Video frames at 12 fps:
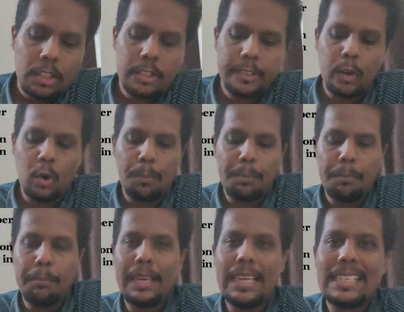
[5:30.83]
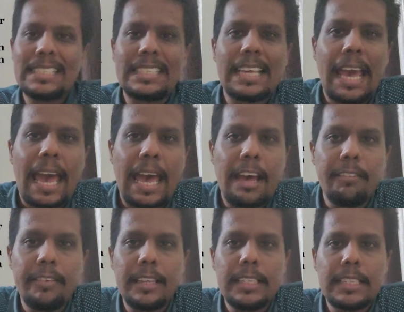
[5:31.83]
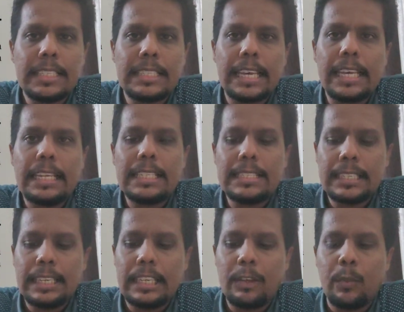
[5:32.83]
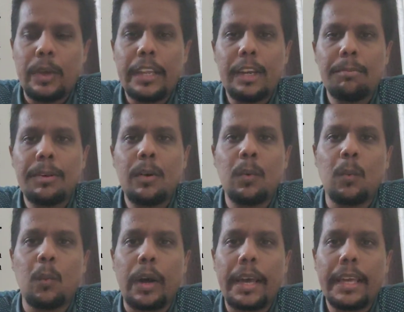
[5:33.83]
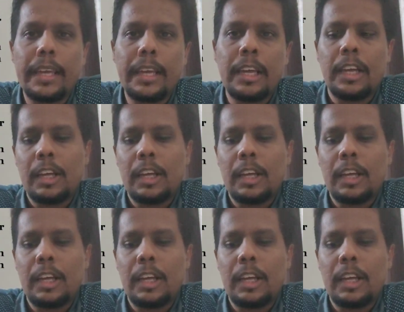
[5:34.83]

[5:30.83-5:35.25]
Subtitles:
Slope means the average change in the variable y